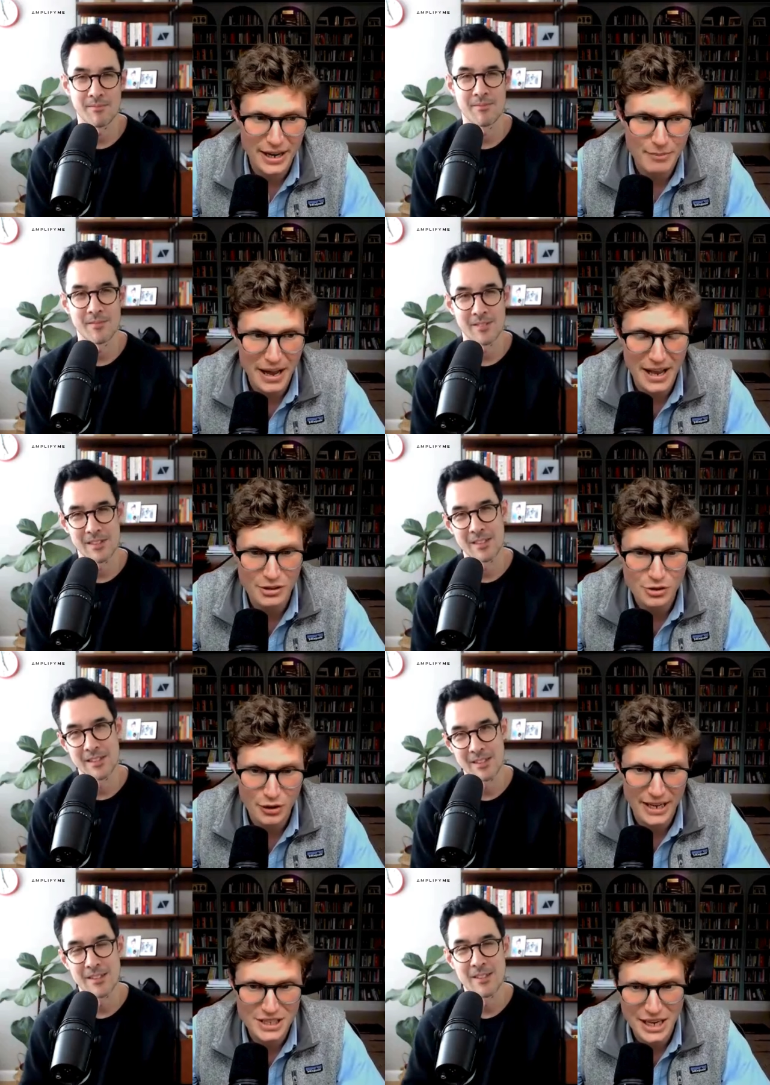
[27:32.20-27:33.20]
Speaker 1: credit uh,
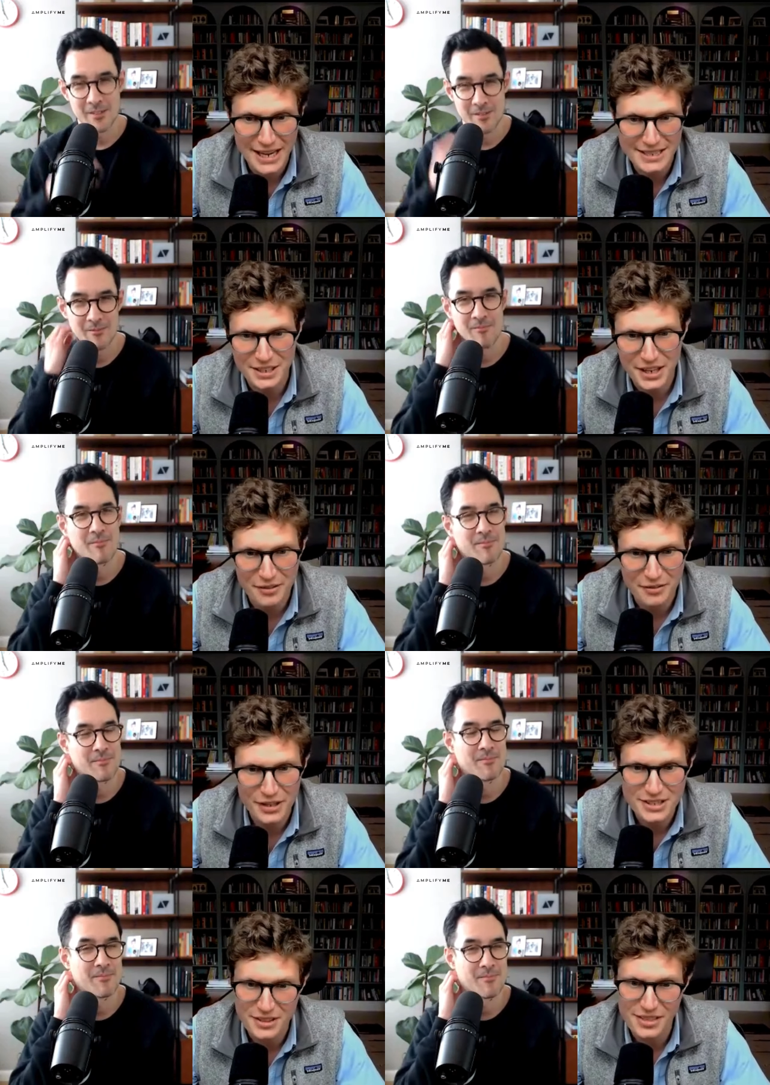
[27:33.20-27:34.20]
credit checks and
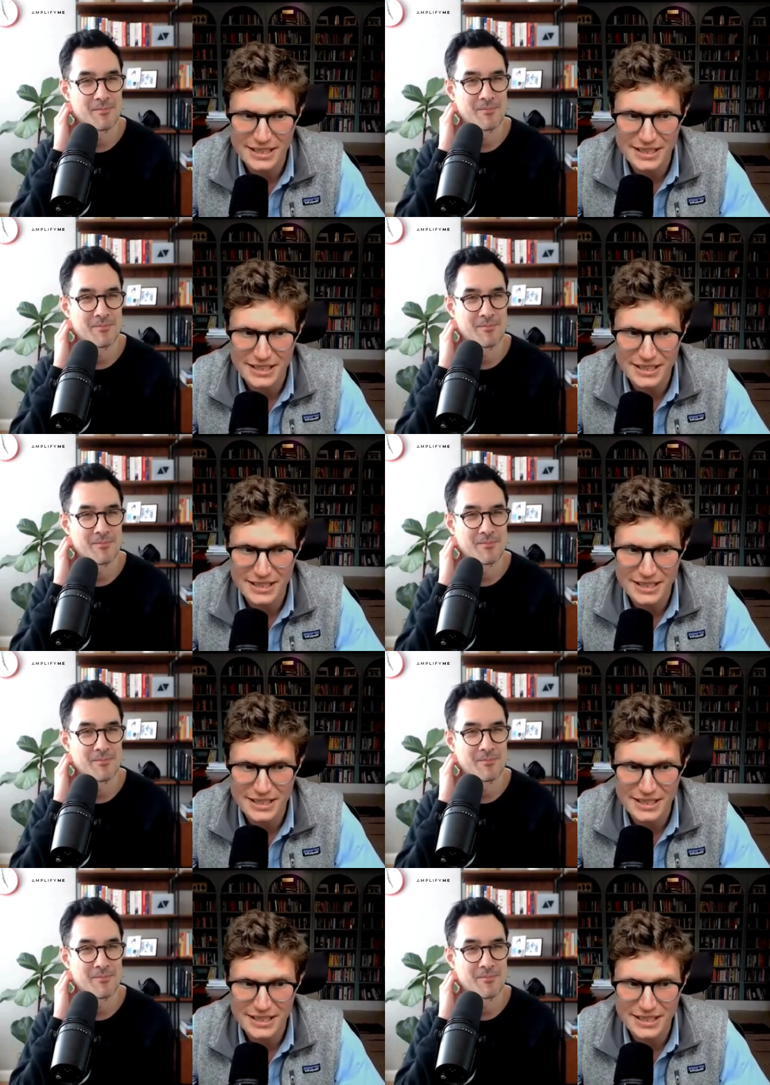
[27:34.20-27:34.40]
covenants